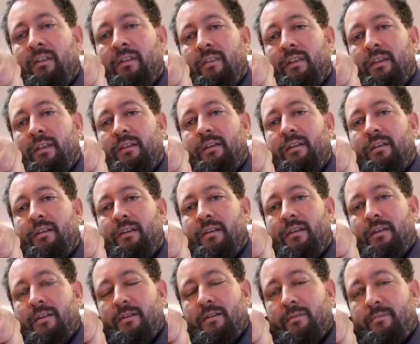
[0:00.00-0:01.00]
then
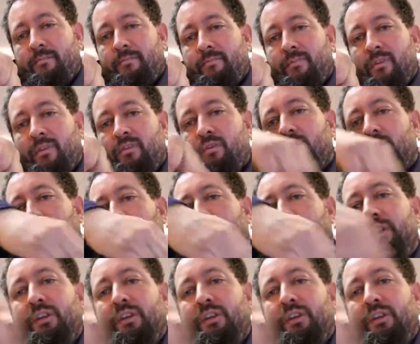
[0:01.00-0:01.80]
you can